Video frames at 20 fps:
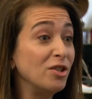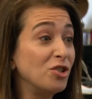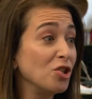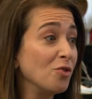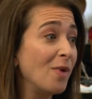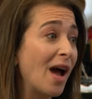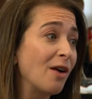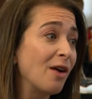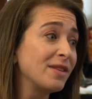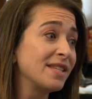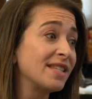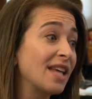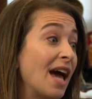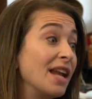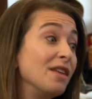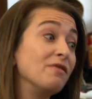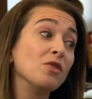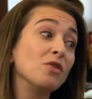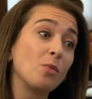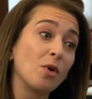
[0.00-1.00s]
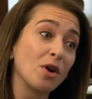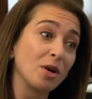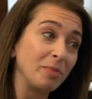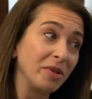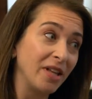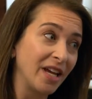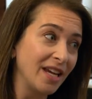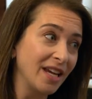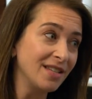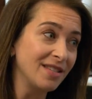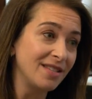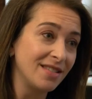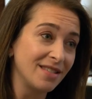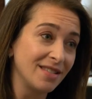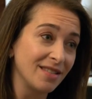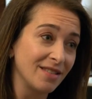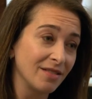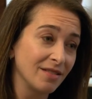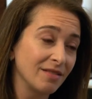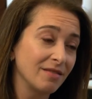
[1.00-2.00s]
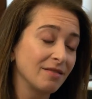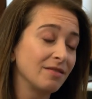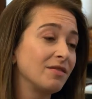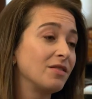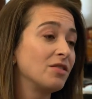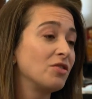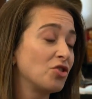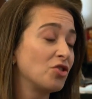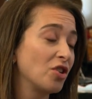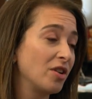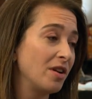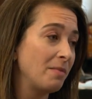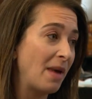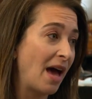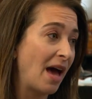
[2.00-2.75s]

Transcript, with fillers: do some, outside of the workplace. Thank you. Shouldn't